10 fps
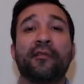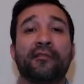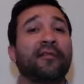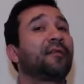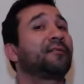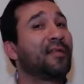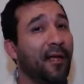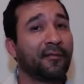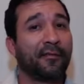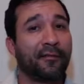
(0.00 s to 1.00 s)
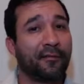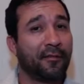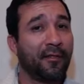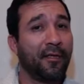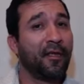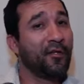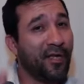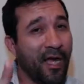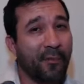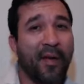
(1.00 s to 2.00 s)
in the state of Texas, you
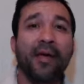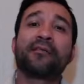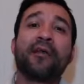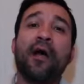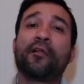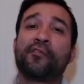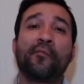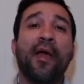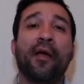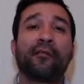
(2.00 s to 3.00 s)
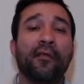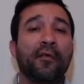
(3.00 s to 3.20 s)
got to pass college math.